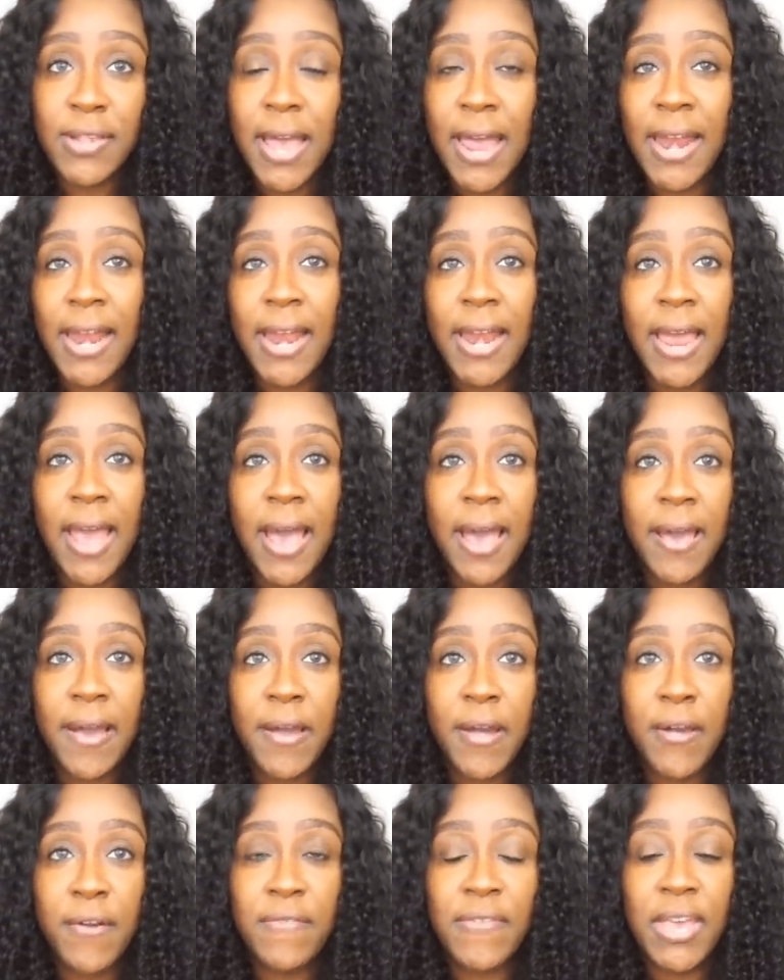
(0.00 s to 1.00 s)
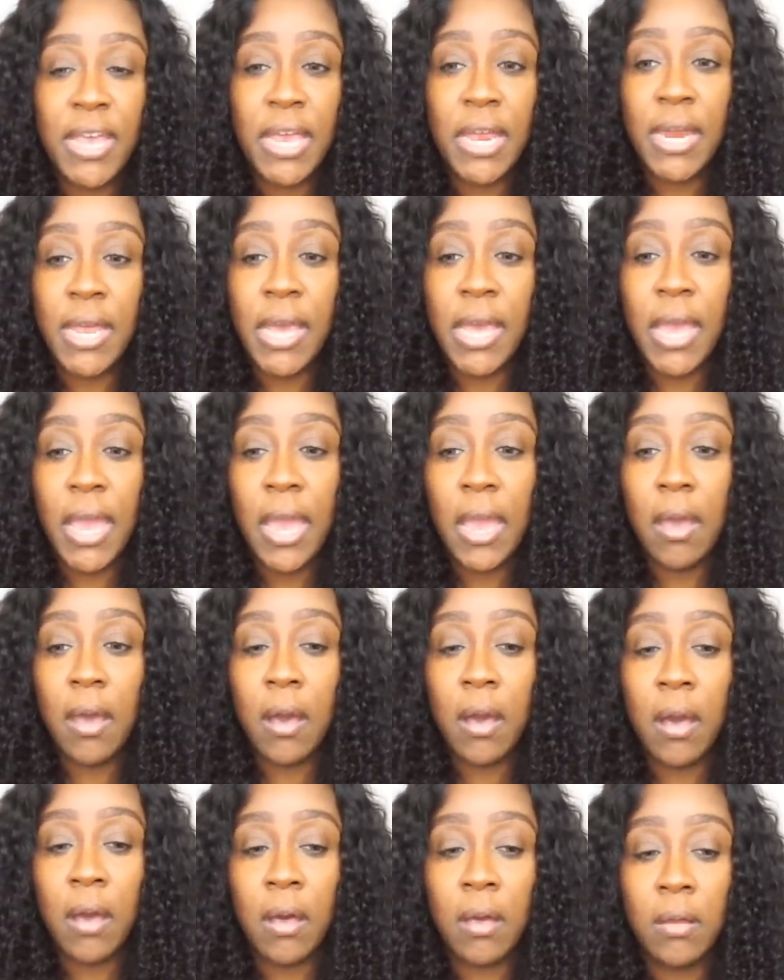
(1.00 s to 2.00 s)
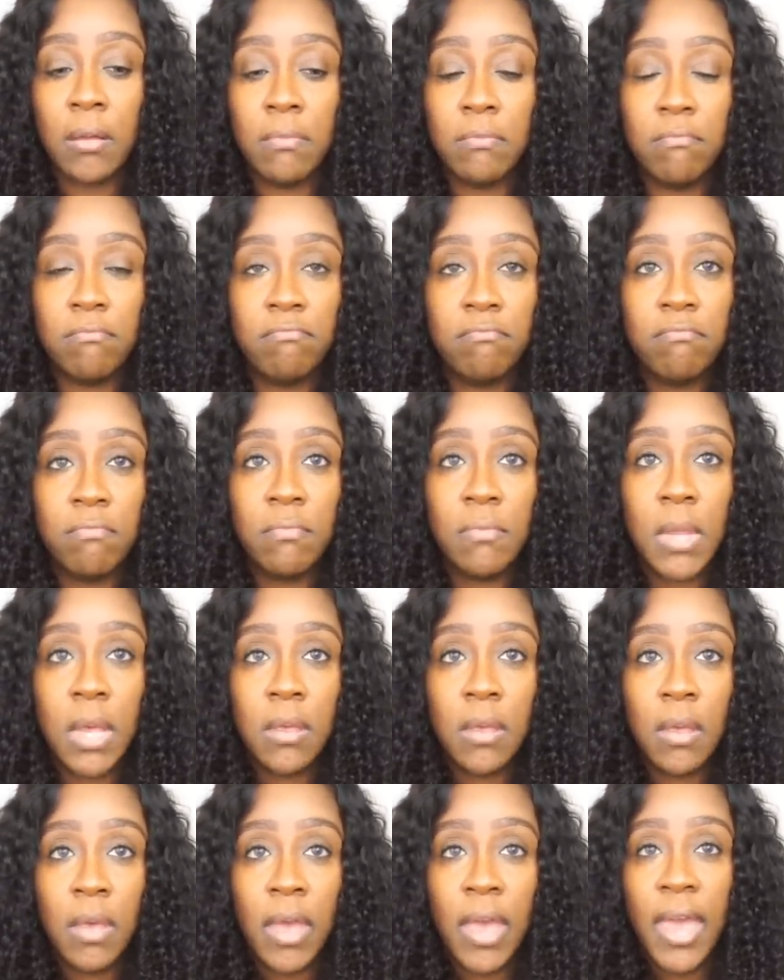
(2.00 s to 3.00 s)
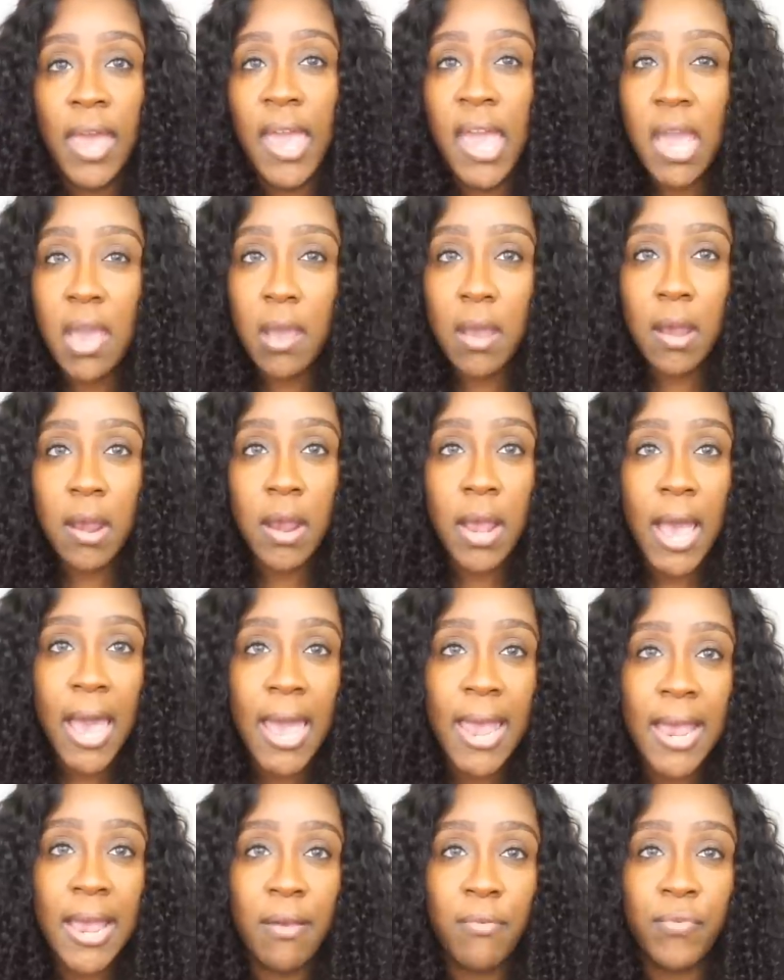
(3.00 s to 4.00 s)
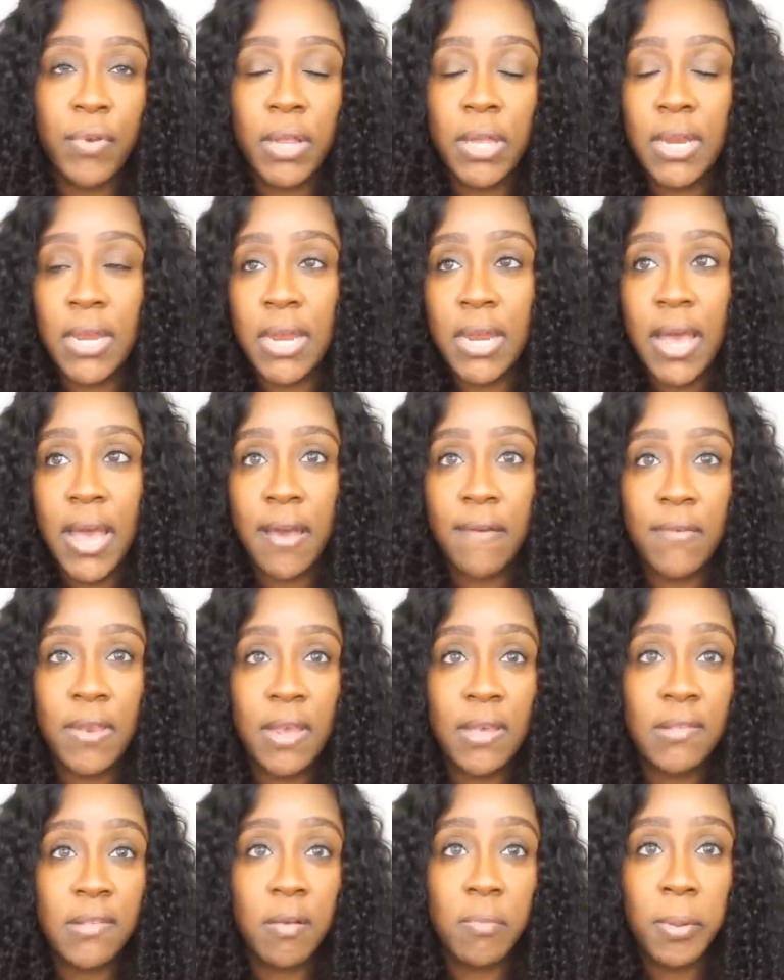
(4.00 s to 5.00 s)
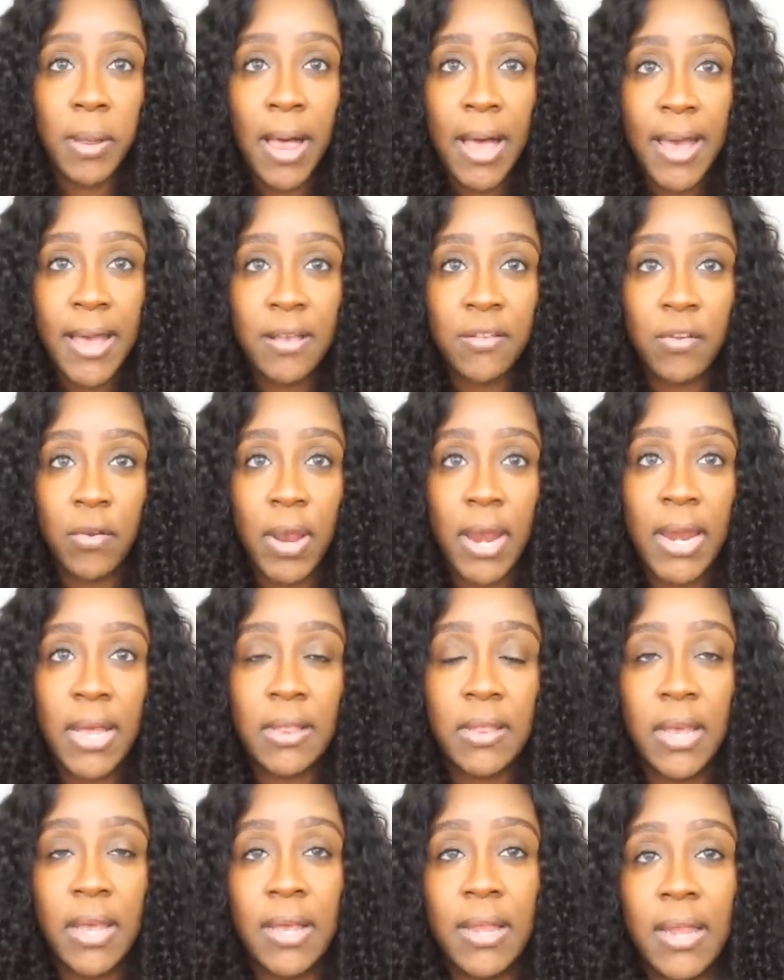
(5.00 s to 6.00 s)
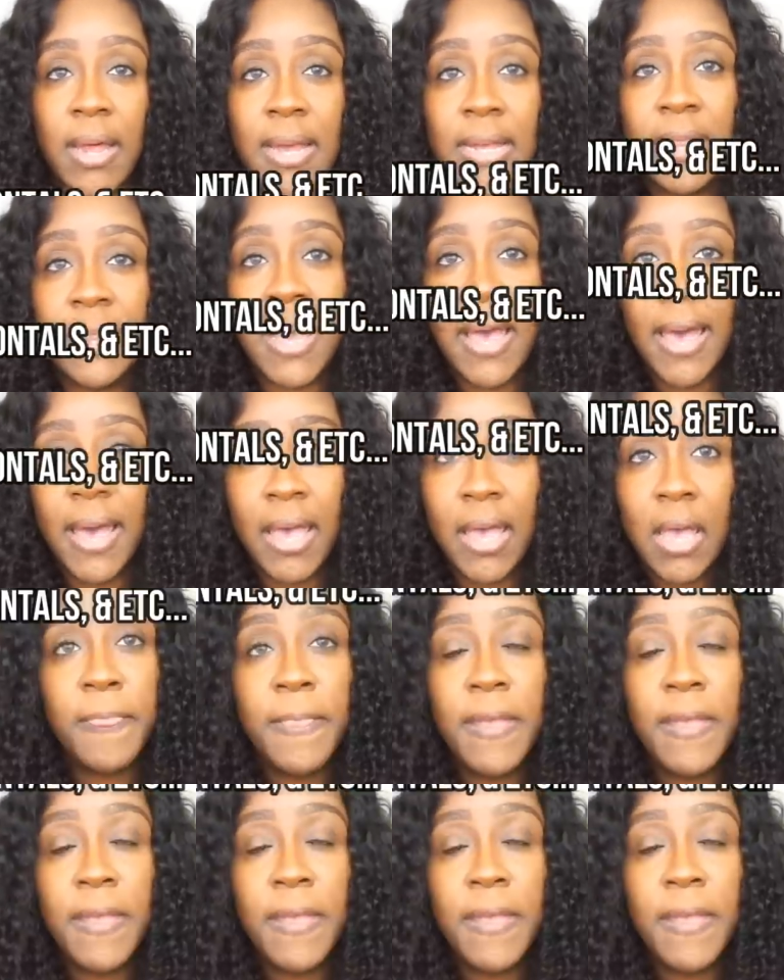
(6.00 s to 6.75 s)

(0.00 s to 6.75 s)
I didn't have any hair. I really didn't have any supplies or anything like that.